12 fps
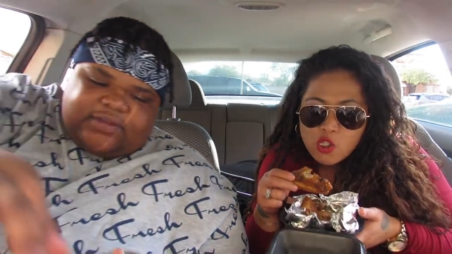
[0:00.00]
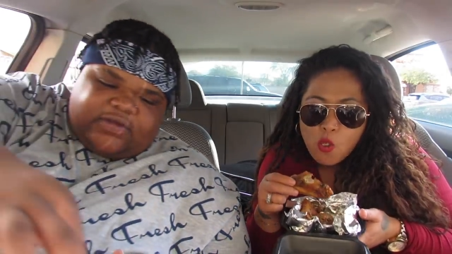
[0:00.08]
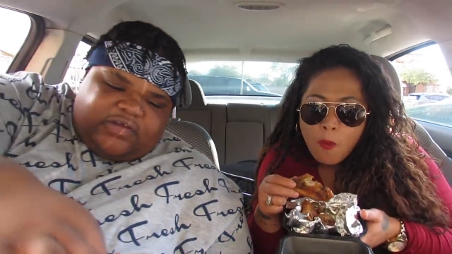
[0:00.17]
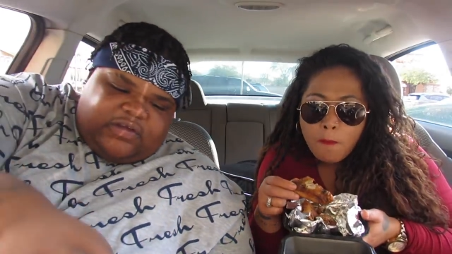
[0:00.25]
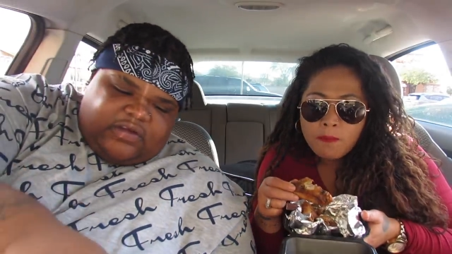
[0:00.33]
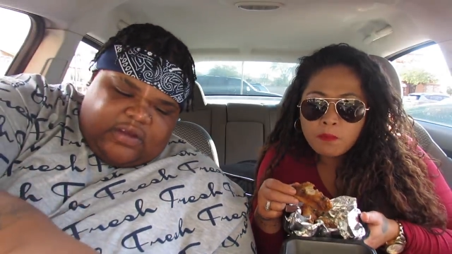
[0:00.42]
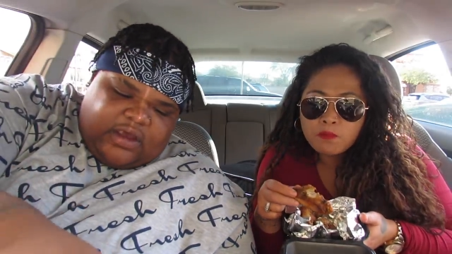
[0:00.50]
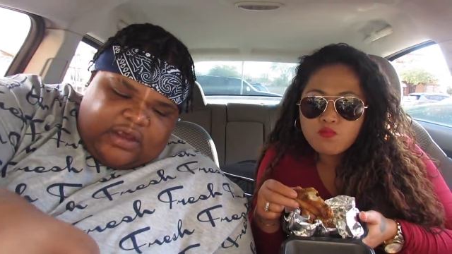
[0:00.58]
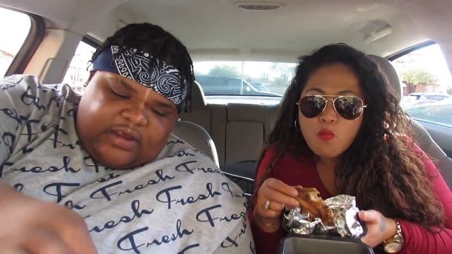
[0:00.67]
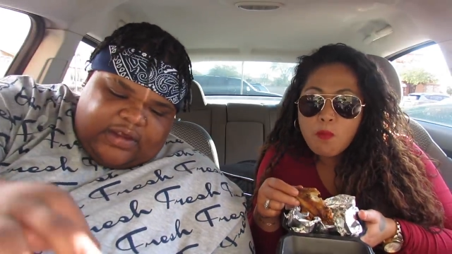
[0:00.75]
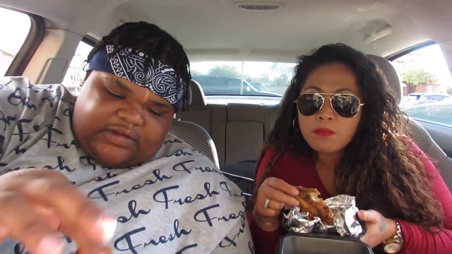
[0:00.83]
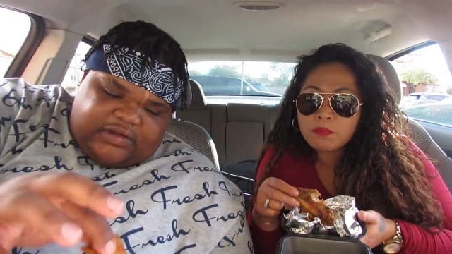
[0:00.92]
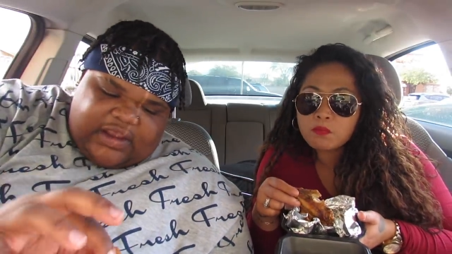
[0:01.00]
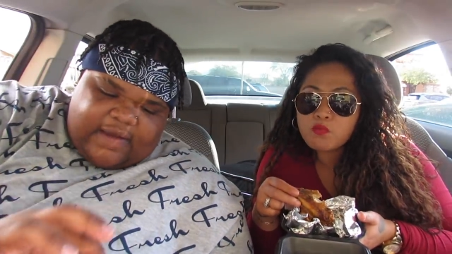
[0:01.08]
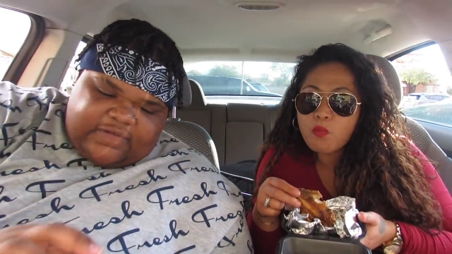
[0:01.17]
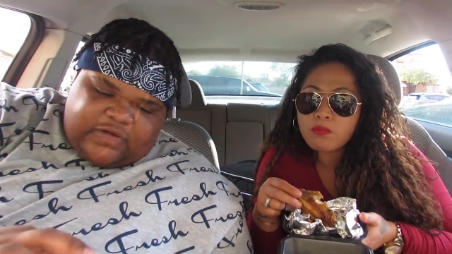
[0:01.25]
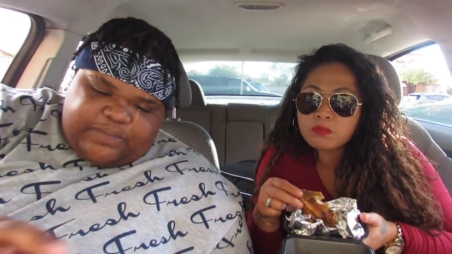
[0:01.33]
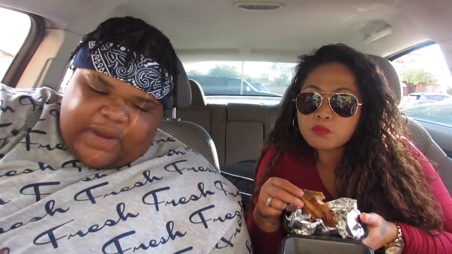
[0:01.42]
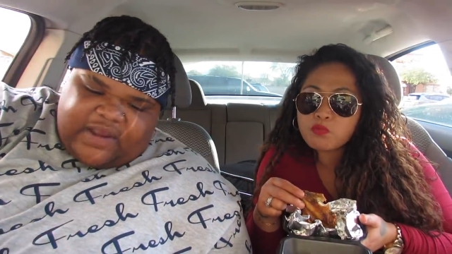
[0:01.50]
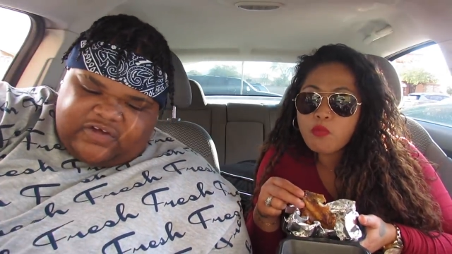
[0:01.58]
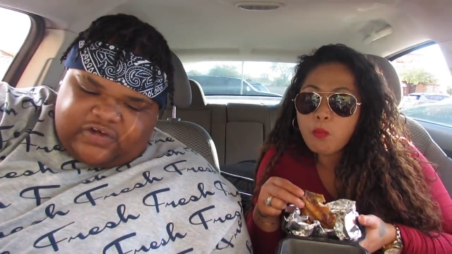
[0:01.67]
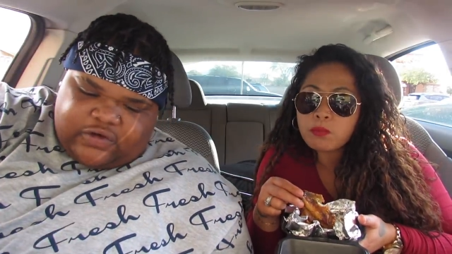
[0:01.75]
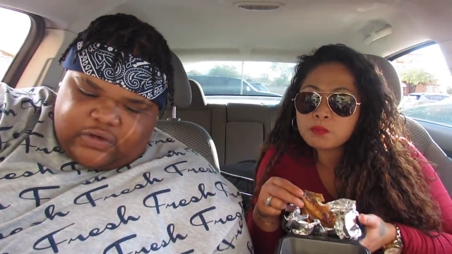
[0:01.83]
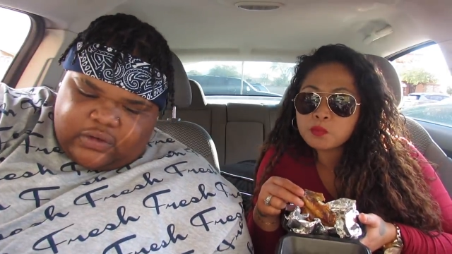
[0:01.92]
Speaker 1: the uh, chef
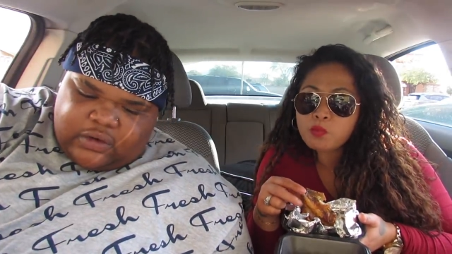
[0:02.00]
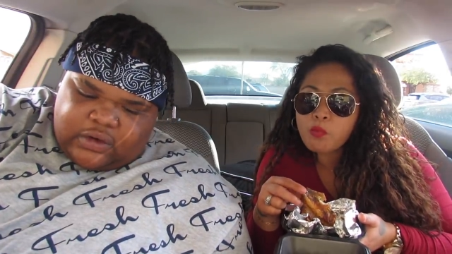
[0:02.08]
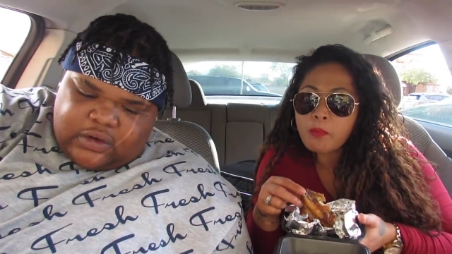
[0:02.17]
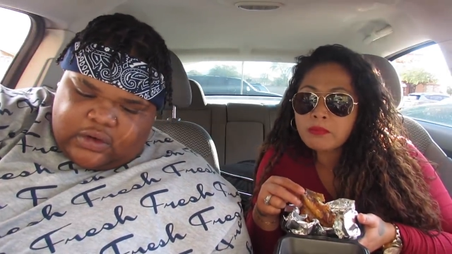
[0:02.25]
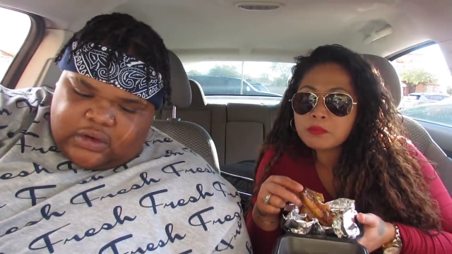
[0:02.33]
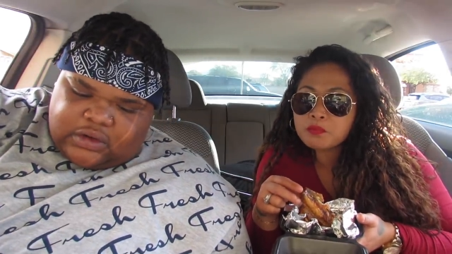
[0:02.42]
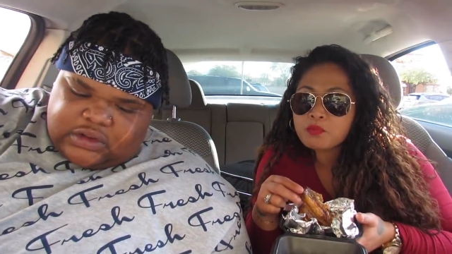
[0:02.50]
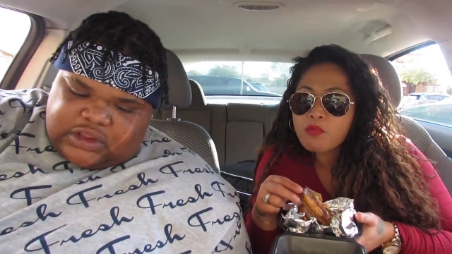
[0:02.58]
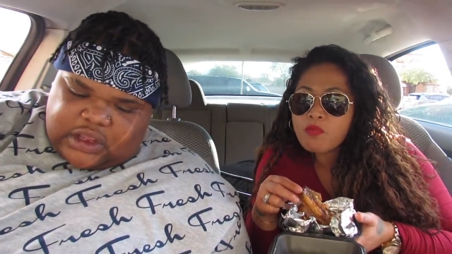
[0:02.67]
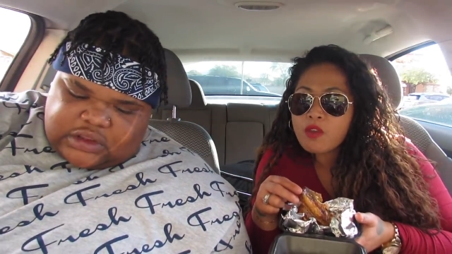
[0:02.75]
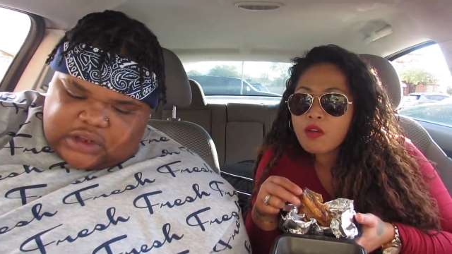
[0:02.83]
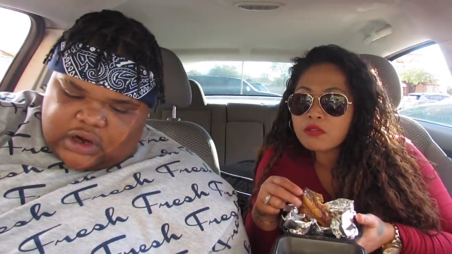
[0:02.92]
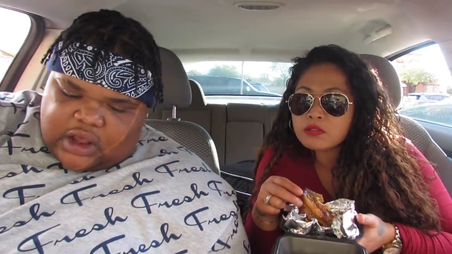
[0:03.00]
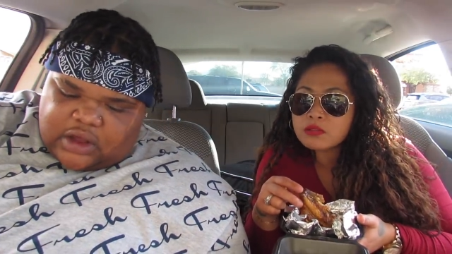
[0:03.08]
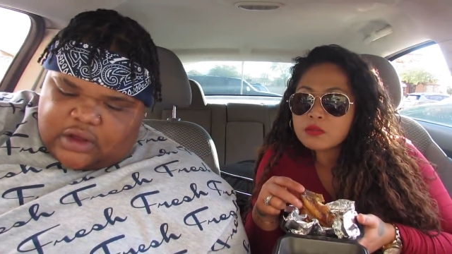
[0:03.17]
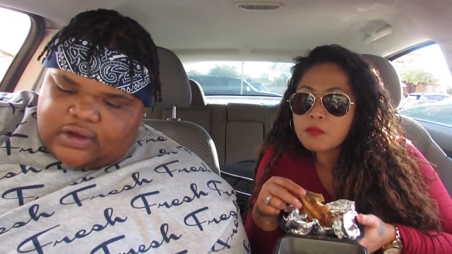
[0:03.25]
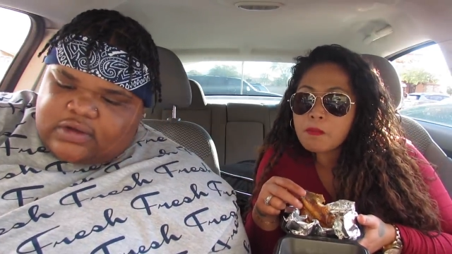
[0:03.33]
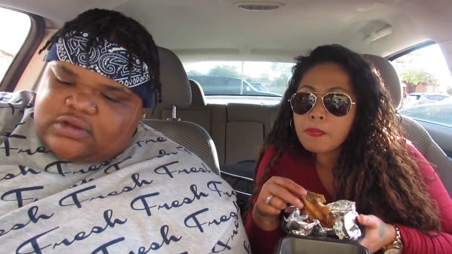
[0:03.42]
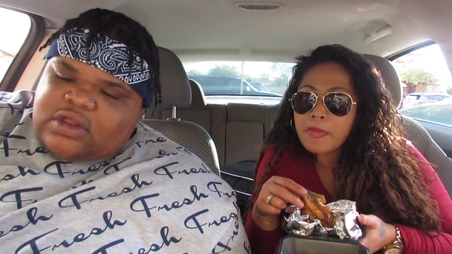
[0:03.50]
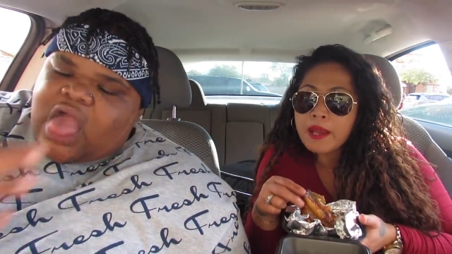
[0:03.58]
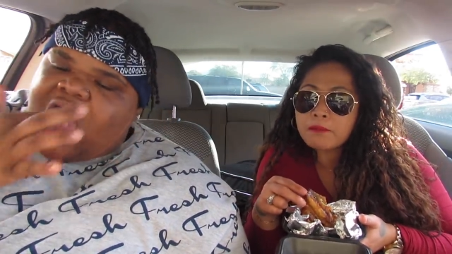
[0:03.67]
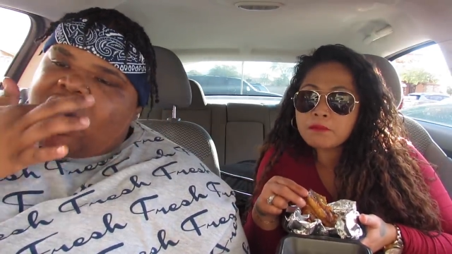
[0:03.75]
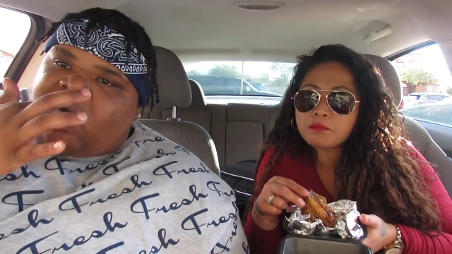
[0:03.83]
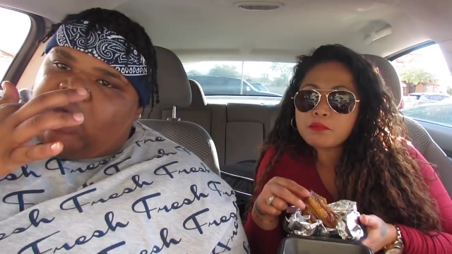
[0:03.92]
special. Six of those.
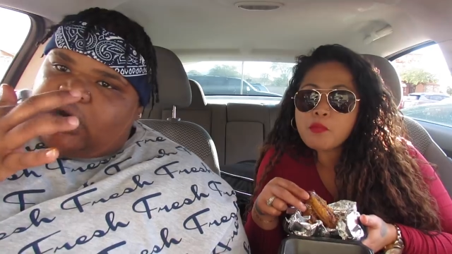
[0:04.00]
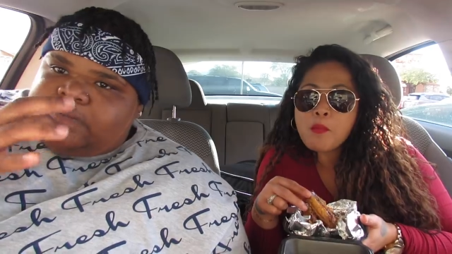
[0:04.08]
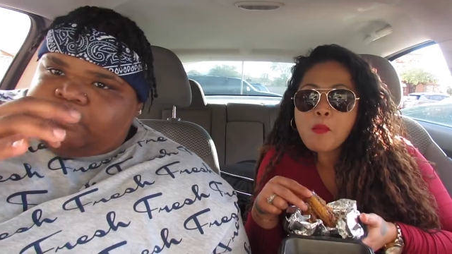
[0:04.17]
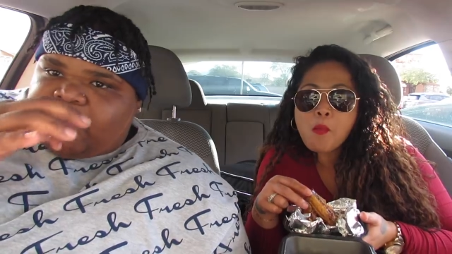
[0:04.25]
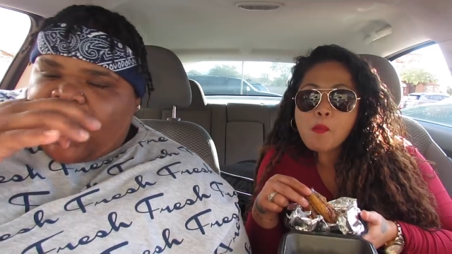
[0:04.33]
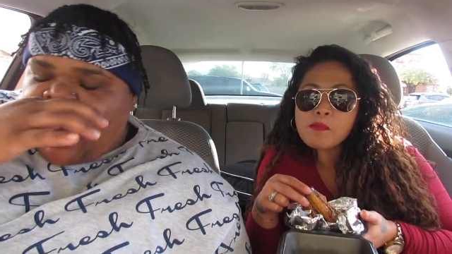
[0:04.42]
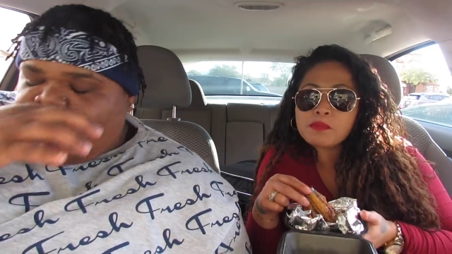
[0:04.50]
Mm.